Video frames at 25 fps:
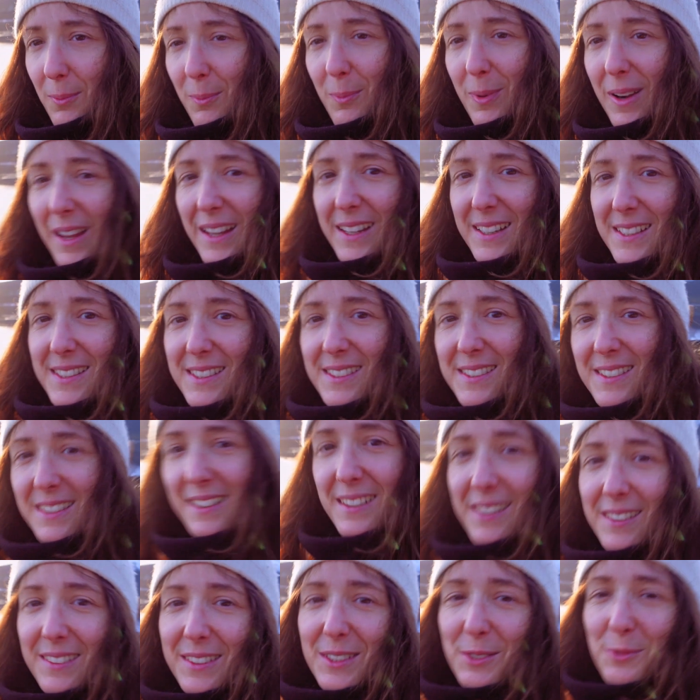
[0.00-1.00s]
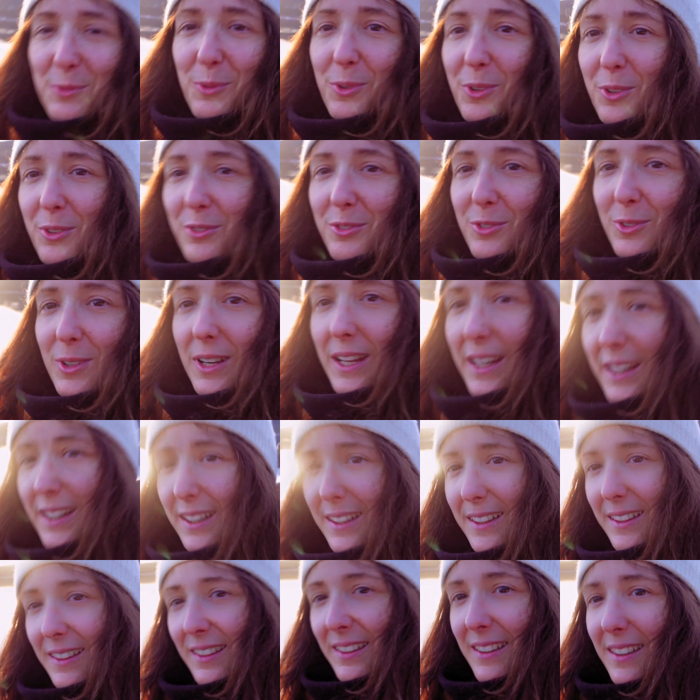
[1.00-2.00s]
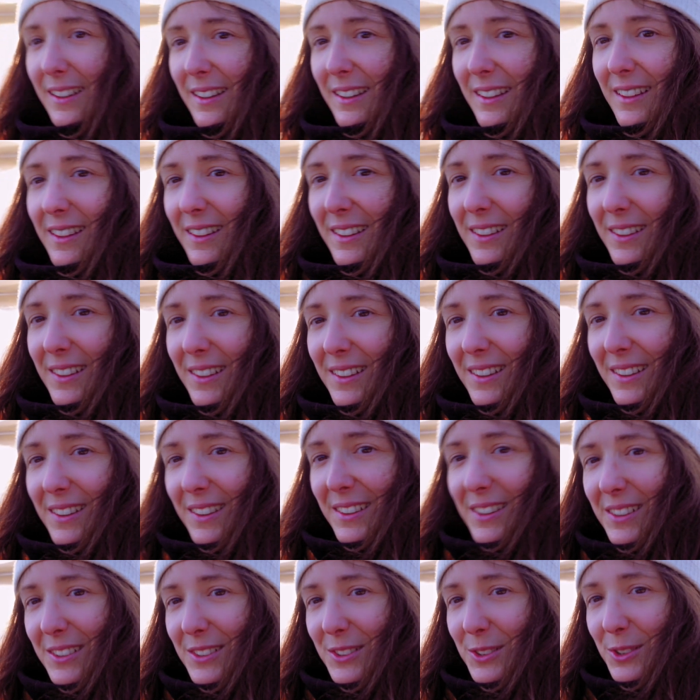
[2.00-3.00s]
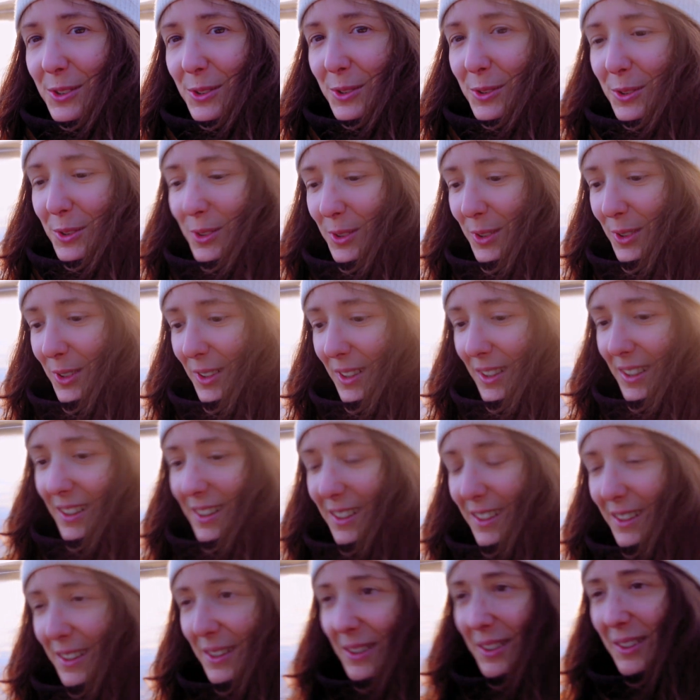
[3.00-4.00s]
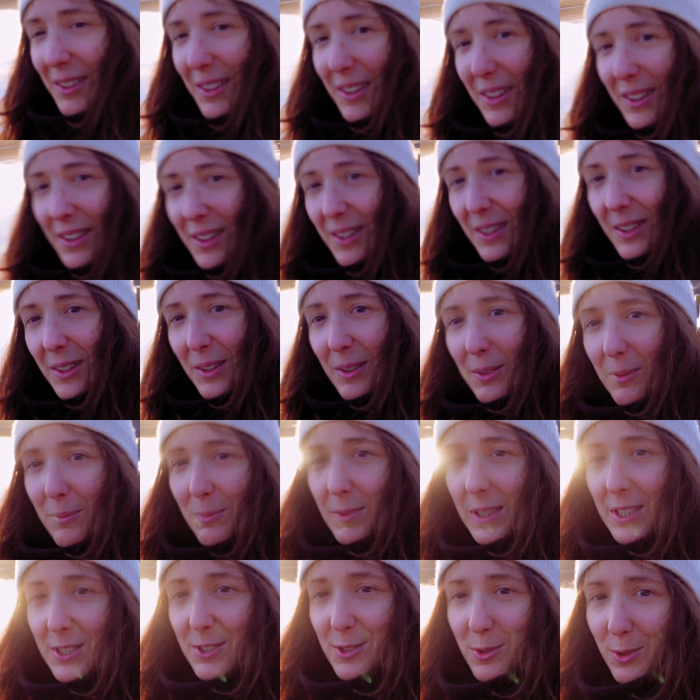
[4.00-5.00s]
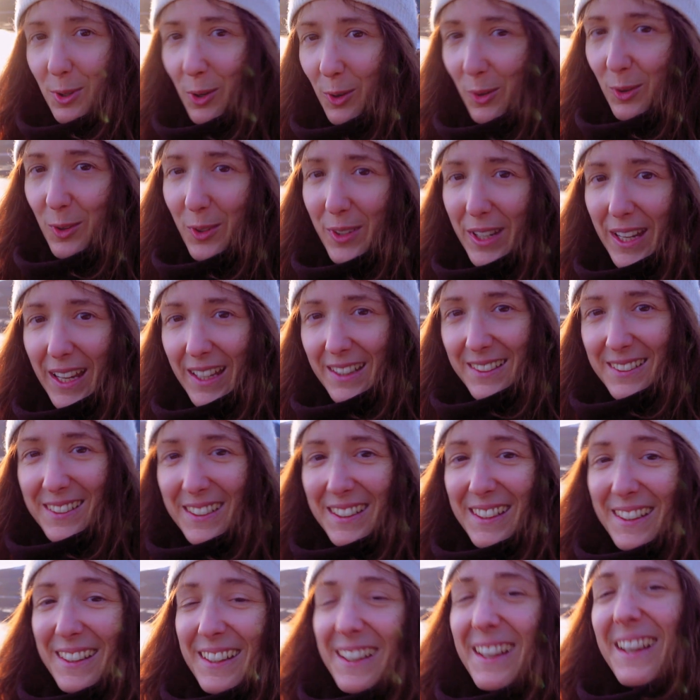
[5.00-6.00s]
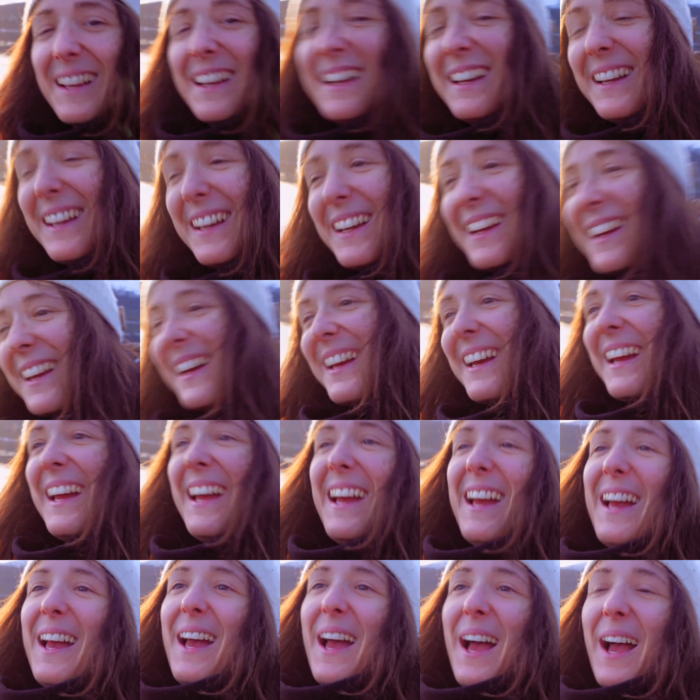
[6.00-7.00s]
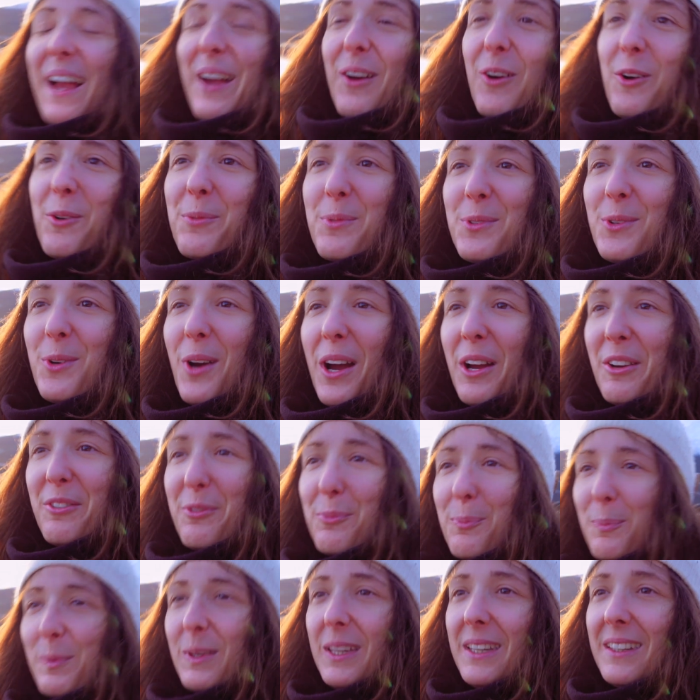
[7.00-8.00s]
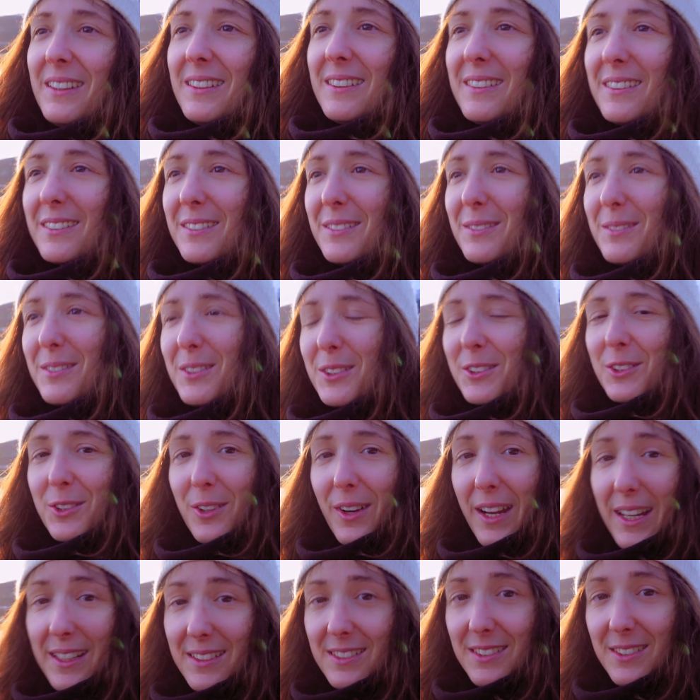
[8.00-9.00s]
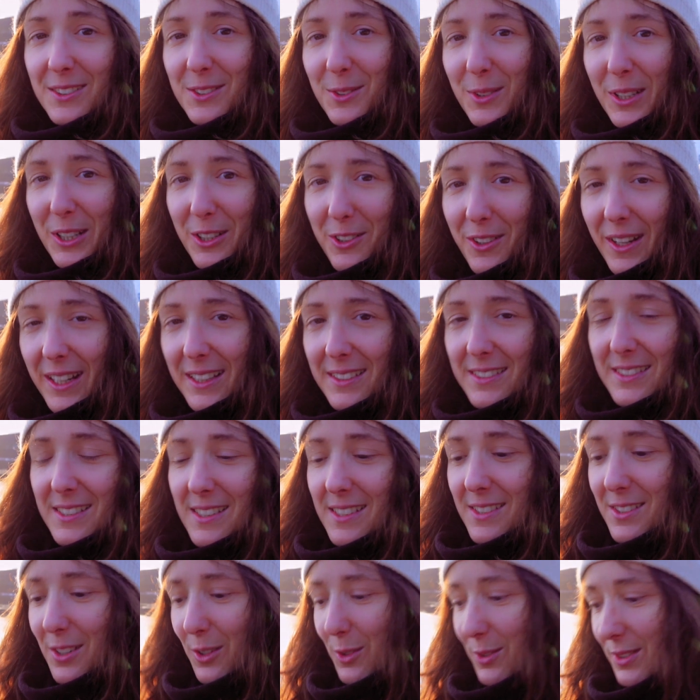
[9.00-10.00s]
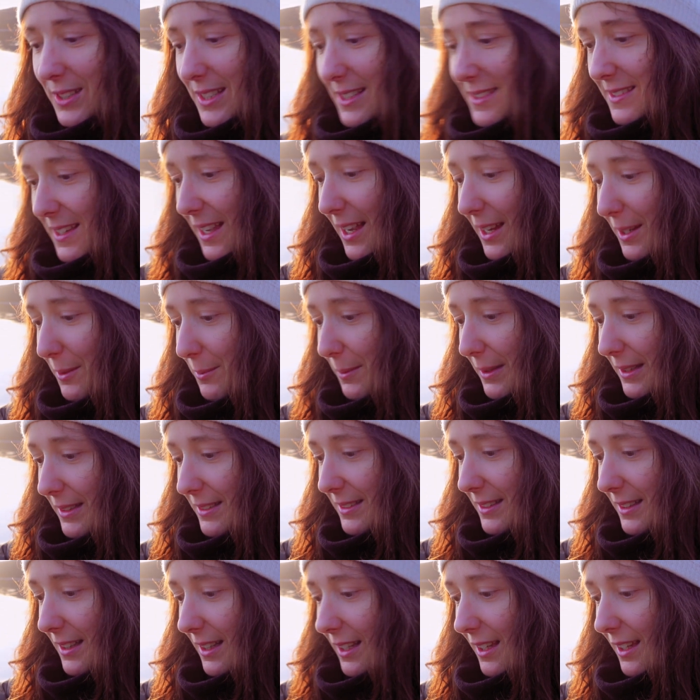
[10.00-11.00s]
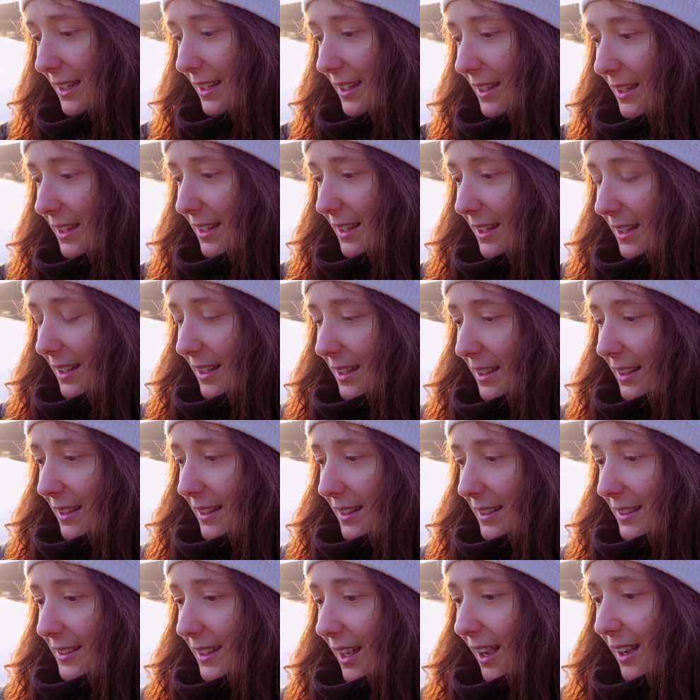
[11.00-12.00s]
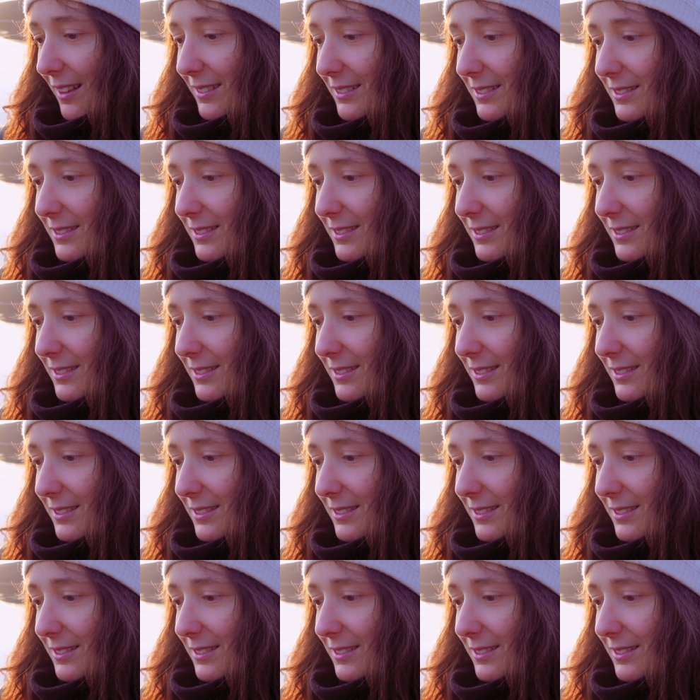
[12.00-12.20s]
place, this wonderful lake, to meet you all again. I hope you have been great, doing great since all this time, and yeah.